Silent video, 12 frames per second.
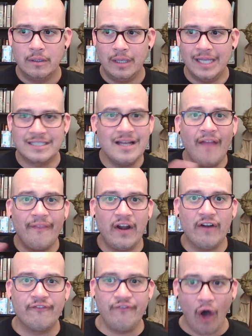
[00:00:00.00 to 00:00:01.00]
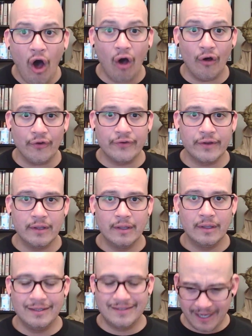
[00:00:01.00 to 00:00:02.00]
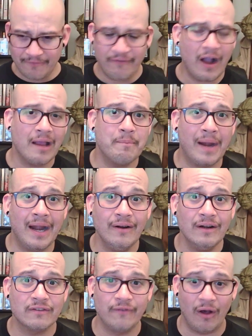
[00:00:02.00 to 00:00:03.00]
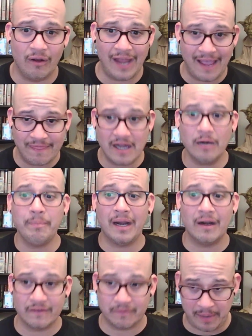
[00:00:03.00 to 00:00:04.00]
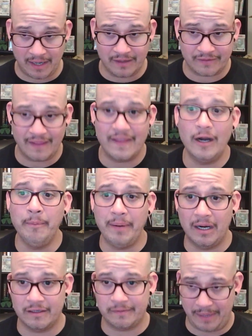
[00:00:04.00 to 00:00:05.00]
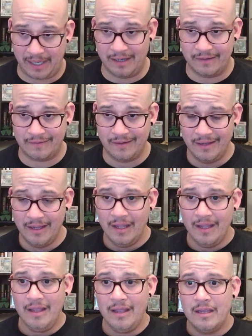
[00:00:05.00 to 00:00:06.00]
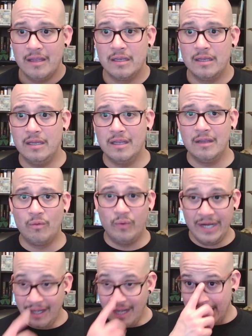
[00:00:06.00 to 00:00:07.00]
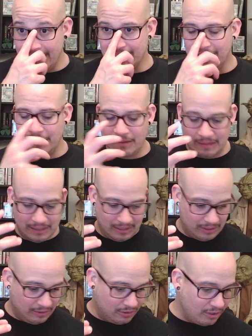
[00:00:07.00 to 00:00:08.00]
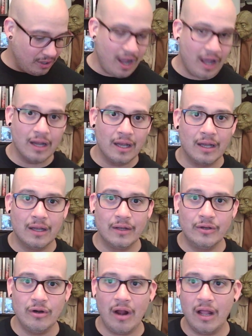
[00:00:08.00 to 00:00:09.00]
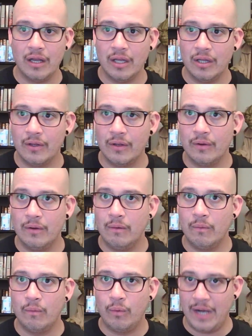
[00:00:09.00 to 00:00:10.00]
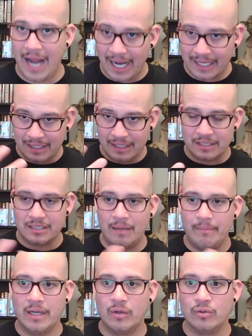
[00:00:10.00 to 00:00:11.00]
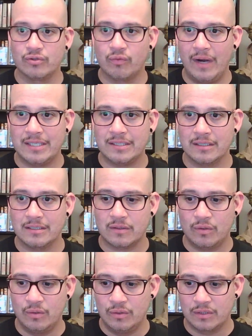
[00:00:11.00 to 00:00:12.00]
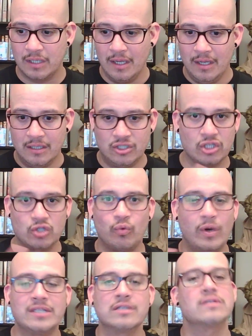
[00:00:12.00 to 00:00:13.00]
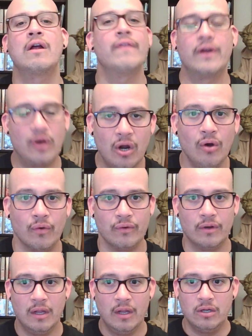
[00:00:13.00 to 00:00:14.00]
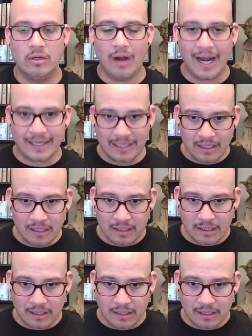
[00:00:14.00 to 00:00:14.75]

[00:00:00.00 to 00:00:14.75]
It's not their fault. It's their fucking parents' fault. And their parents' parents. And their parents' parents. Realize that you're not... You're not... reacting to somebody who's racist, who's just racist on their own. You're acting,